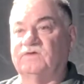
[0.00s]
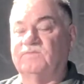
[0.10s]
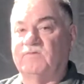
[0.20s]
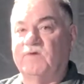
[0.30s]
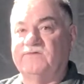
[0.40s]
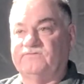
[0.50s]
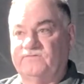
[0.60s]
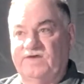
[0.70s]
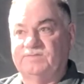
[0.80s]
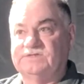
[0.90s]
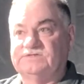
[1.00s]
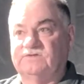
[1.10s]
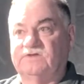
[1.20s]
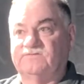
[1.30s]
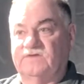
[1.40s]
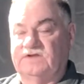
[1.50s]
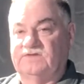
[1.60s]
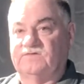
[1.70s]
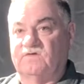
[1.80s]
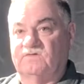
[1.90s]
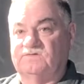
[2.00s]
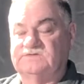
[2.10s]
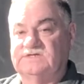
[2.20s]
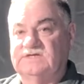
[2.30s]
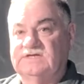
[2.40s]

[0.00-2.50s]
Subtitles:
My wife's family still lives on the East Coast,